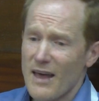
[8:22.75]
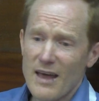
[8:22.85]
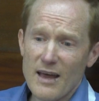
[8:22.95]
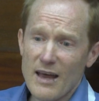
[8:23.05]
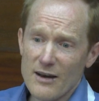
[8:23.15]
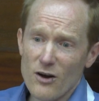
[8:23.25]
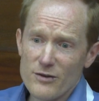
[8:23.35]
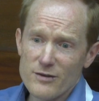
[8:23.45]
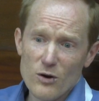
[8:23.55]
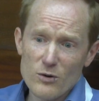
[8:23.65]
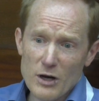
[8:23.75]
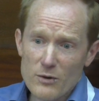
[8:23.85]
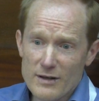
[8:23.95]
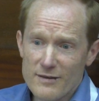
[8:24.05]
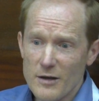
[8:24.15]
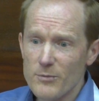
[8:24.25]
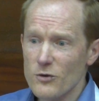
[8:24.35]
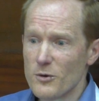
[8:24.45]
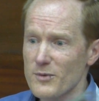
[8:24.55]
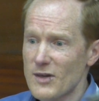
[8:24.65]
and also in some
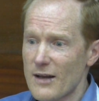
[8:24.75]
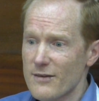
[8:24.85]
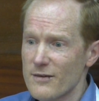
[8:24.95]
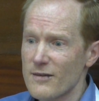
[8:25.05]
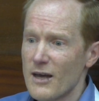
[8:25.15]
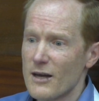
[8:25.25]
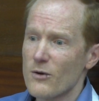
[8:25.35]
circumstances